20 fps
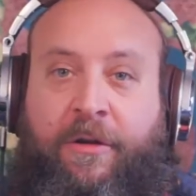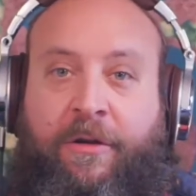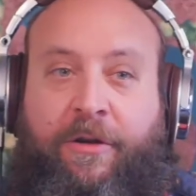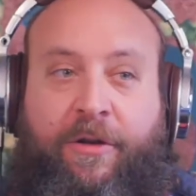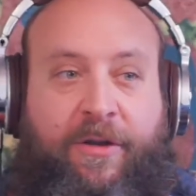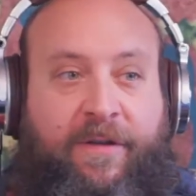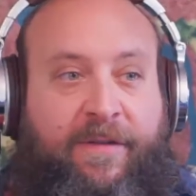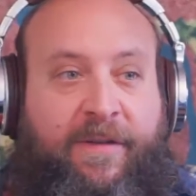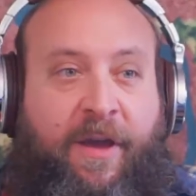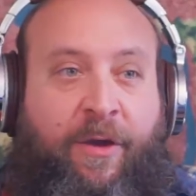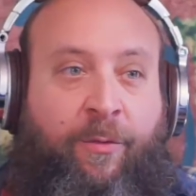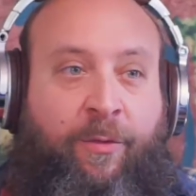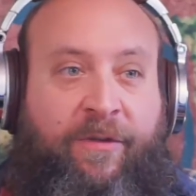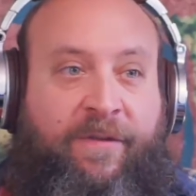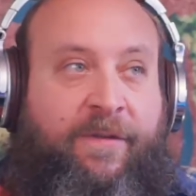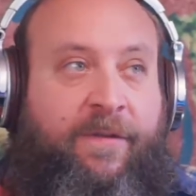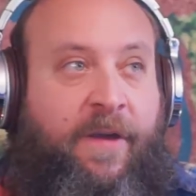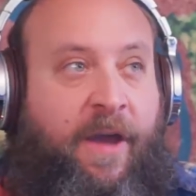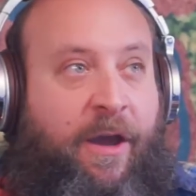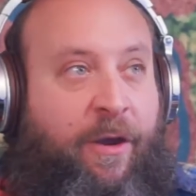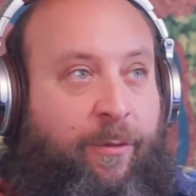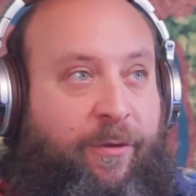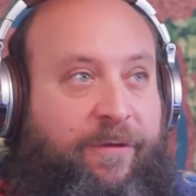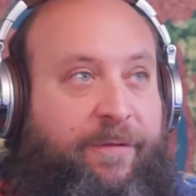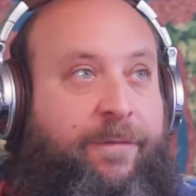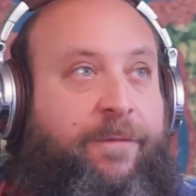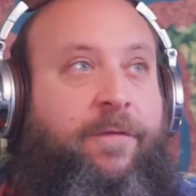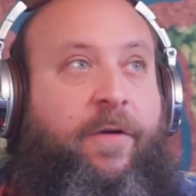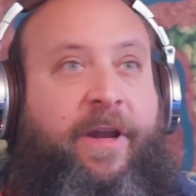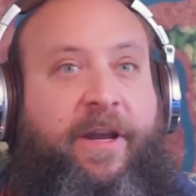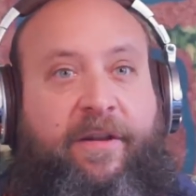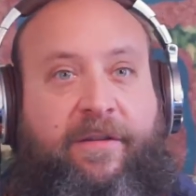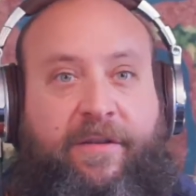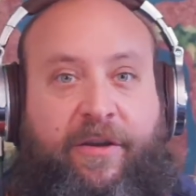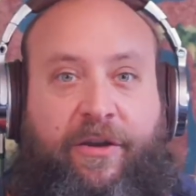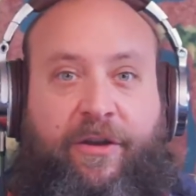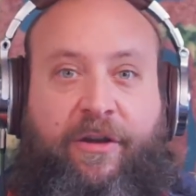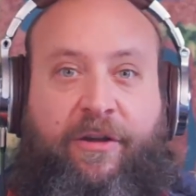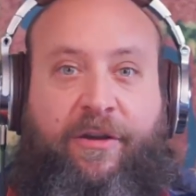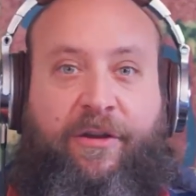because I was free
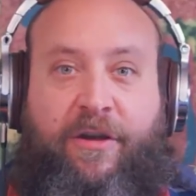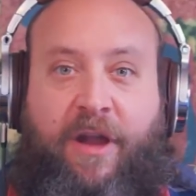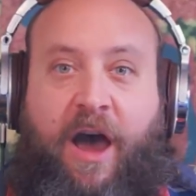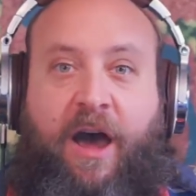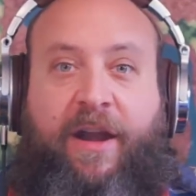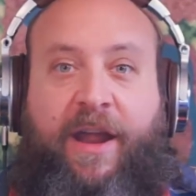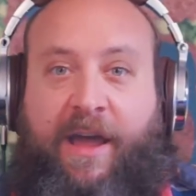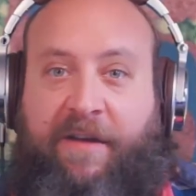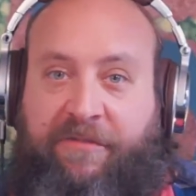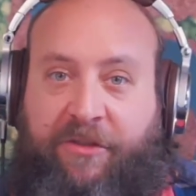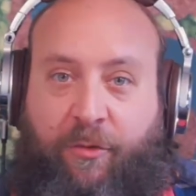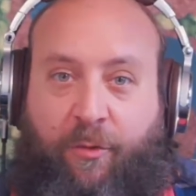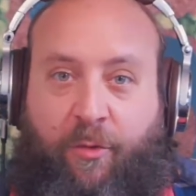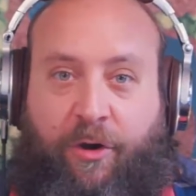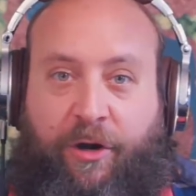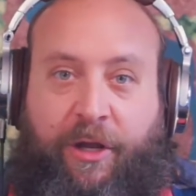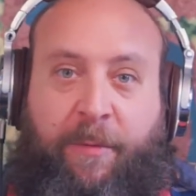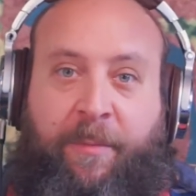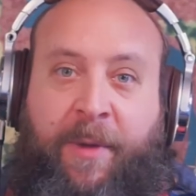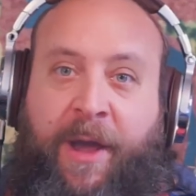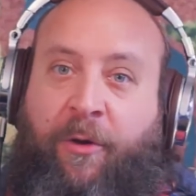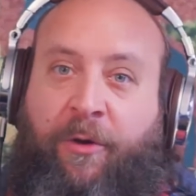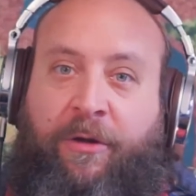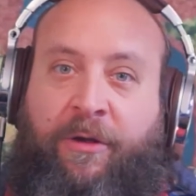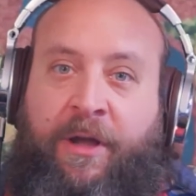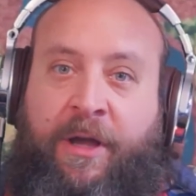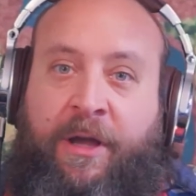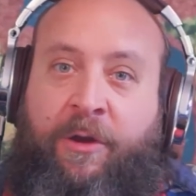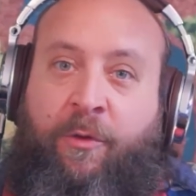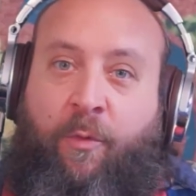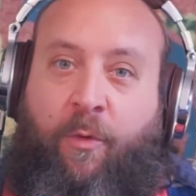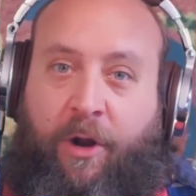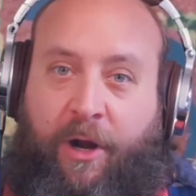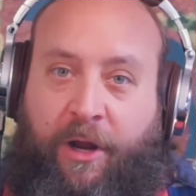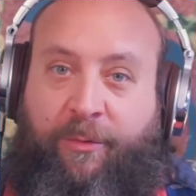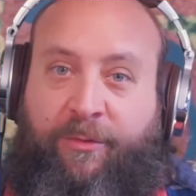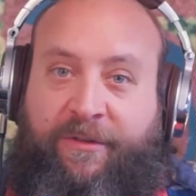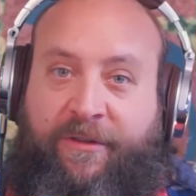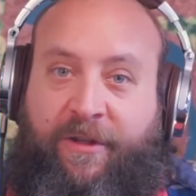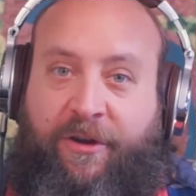to not have to worry about what
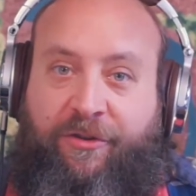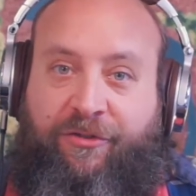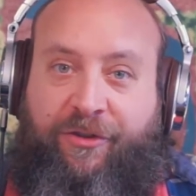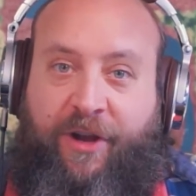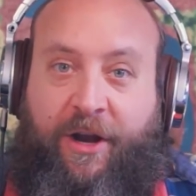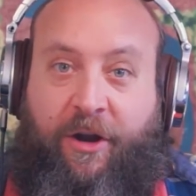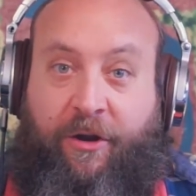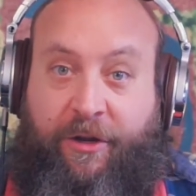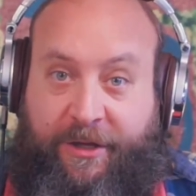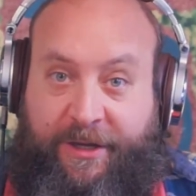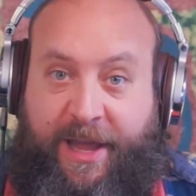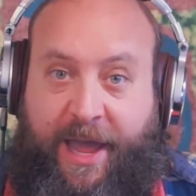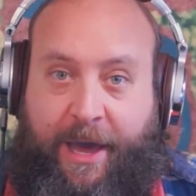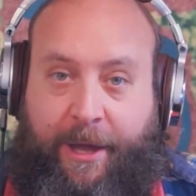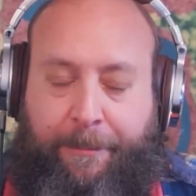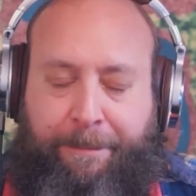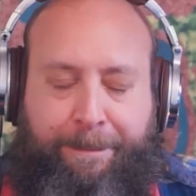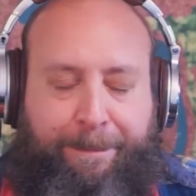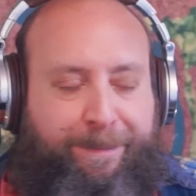I was going to share yet.